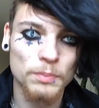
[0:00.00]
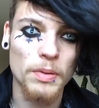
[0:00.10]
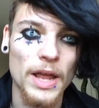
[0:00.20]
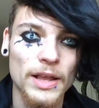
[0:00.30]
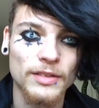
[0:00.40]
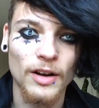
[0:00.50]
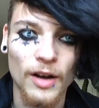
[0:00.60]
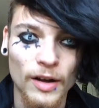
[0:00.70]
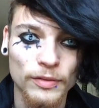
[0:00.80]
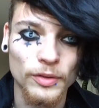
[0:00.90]
based
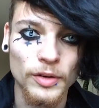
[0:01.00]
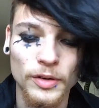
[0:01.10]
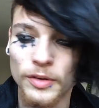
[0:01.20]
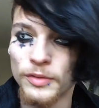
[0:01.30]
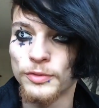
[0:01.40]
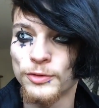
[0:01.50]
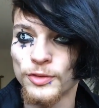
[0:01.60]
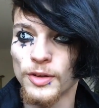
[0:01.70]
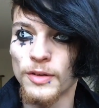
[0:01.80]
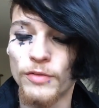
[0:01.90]
off of
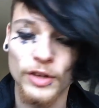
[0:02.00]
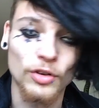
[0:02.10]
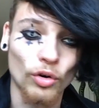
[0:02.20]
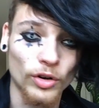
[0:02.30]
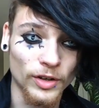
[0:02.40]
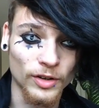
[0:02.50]
Victorian